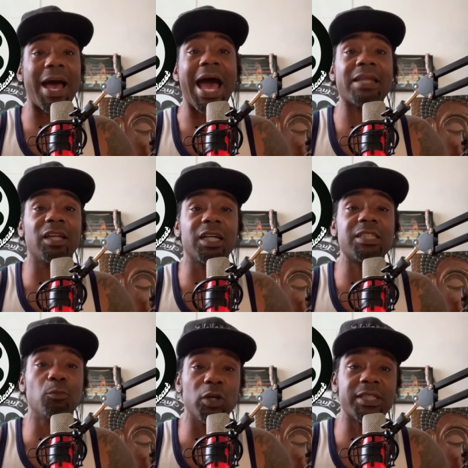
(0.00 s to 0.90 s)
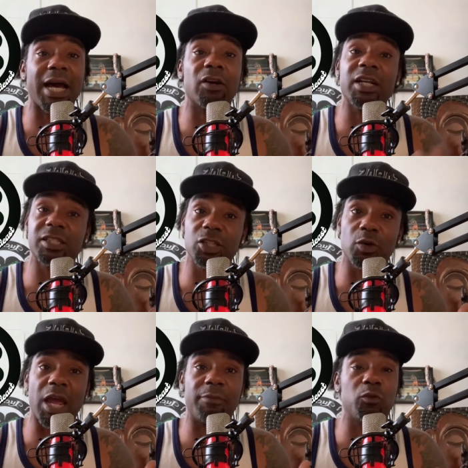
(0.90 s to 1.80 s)
at Lucky's Muay Thai on
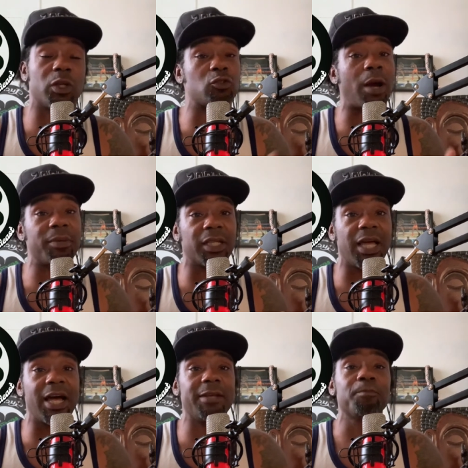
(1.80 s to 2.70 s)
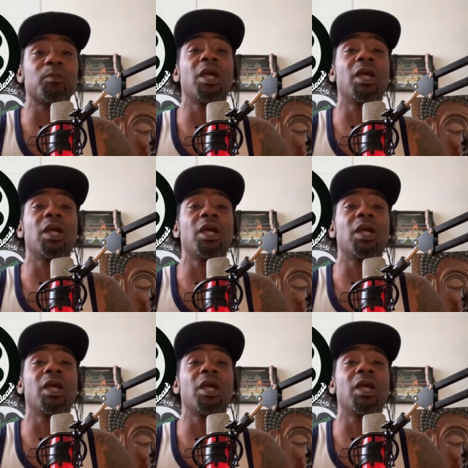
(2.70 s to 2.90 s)
Instagram if you want to drop me a line.